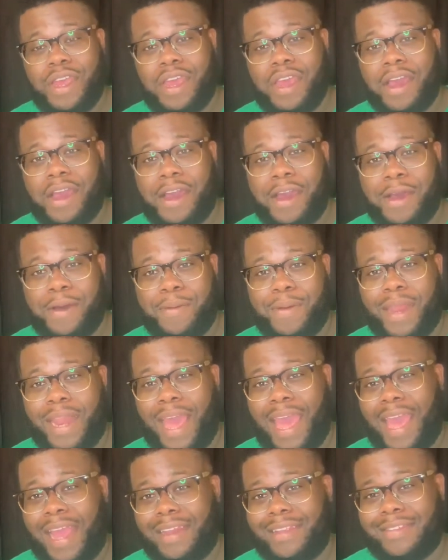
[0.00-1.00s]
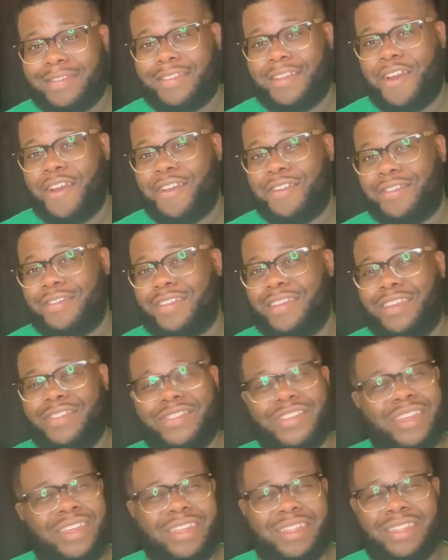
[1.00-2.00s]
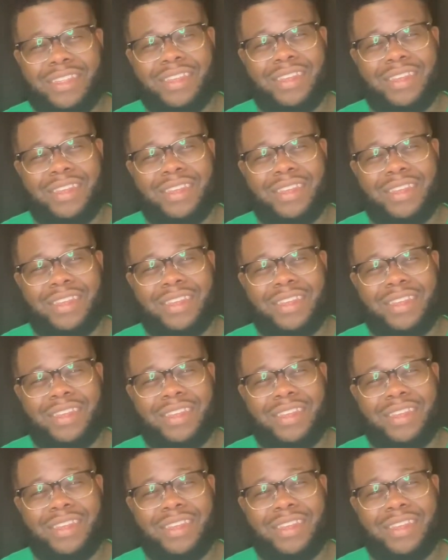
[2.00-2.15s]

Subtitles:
and I had to start teaching